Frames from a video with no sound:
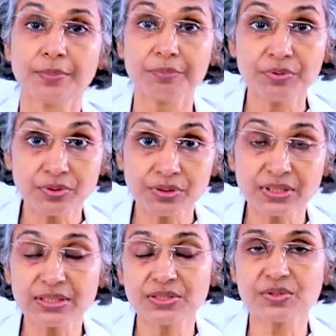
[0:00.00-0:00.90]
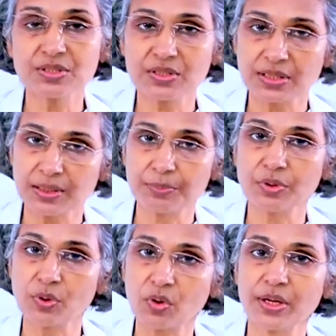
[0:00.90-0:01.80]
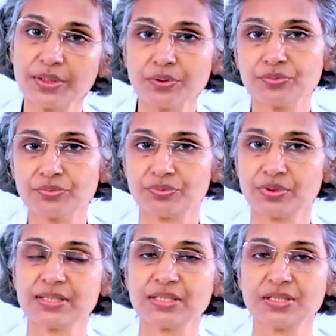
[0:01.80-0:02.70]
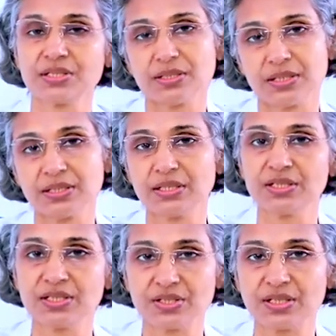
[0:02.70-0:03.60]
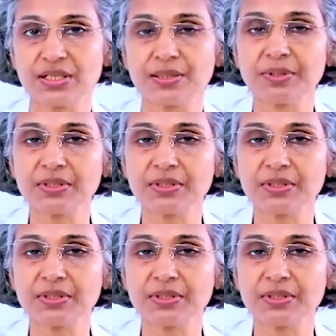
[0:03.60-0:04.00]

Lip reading: Before that it is come on and off ulceration and then it is healing,